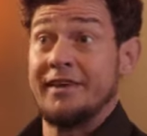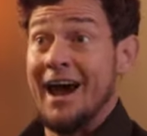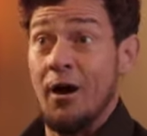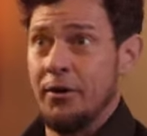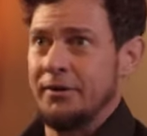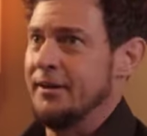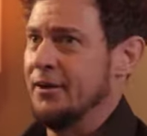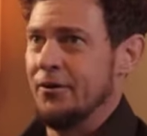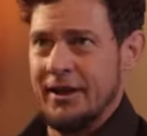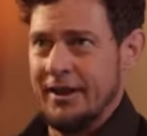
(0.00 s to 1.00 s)
scouring the
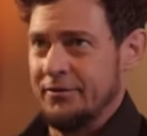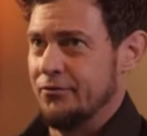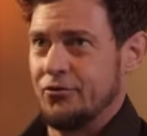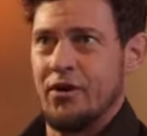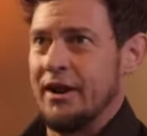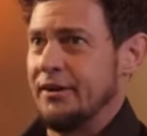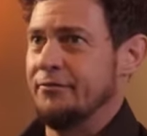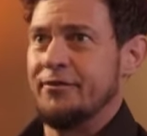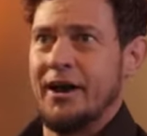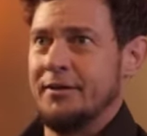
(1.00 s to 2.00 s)
internet trying
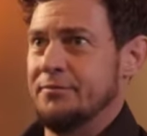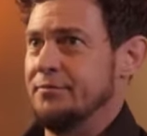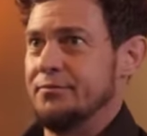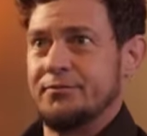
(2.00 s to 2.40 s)
to find